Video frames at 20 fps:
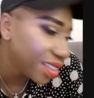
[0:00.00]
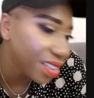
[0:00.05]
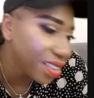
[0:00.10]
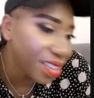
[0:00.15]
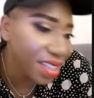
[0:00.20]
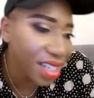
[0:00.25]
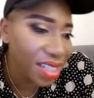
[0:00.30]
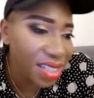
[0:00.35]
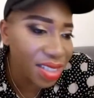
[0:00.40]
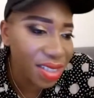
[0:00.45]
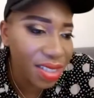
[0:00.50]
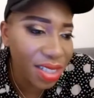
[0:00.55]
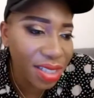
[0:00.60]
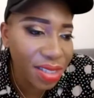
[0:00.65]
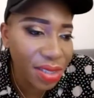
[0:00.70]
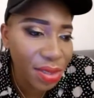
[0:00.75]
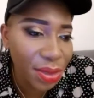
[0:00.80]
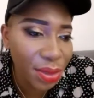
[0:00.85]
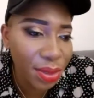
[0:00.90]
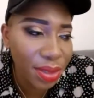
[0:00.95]

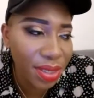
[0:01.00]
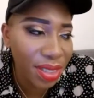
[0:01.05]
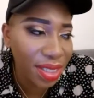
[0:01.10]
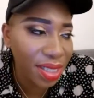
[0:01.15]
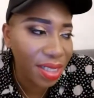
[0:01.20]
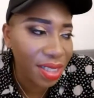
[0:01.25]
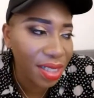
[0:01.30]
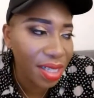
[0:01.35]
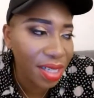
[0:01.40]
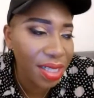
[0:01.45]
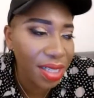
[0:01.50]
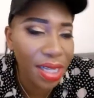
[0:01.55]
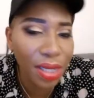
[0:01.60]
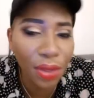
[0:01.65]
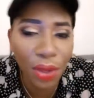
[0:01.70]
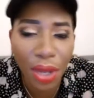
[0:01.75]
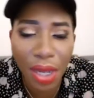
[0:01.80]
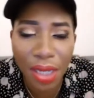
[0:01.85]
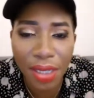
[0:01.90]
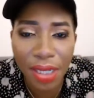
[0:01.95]
Nigerian soldier.
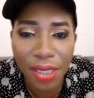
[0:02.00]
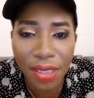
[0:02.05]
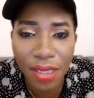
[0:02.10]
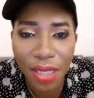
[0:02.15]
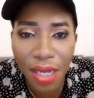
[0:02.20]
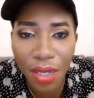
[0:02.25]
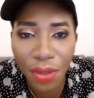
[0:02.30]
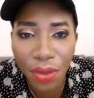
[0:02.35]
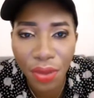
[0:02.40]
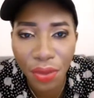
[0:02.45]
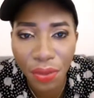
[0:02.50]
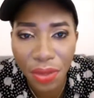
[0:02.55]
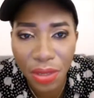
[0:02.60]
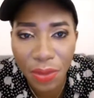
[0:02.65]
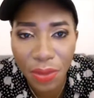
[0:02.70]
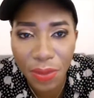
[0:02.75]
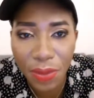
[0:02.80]
And are they accurate